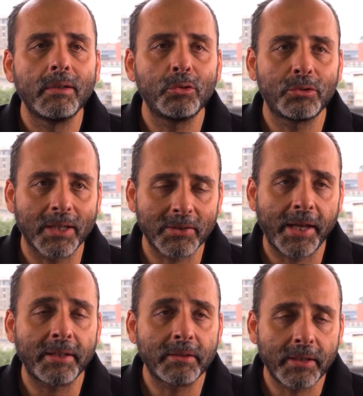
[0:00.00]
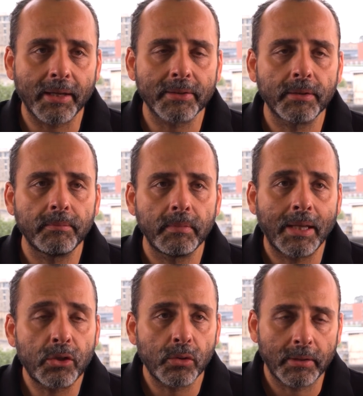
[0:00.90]
to translate text,
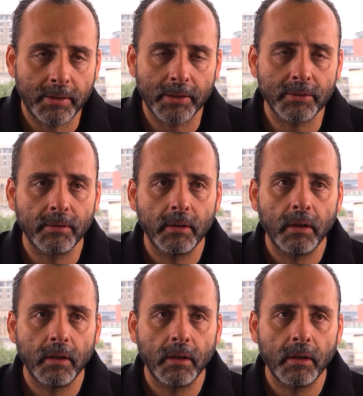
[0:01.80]
natural text,